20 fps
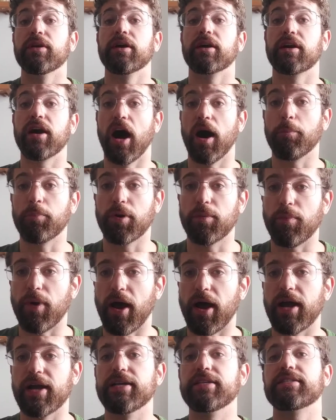
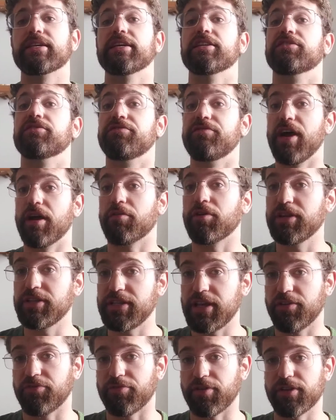Compromise is very
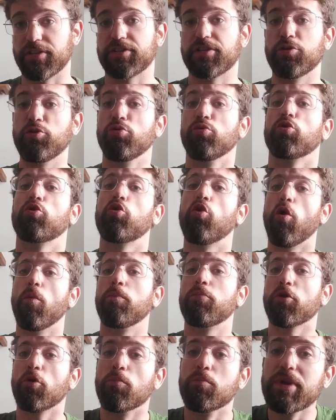different to
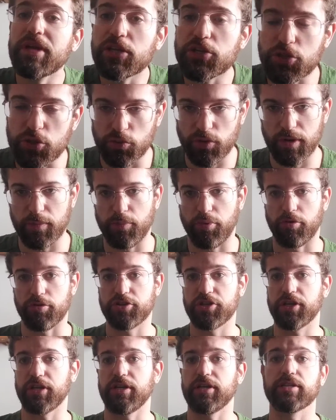compromisso in
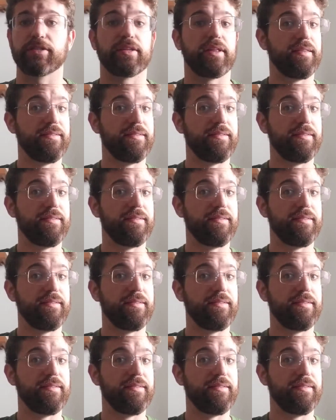Portuguese.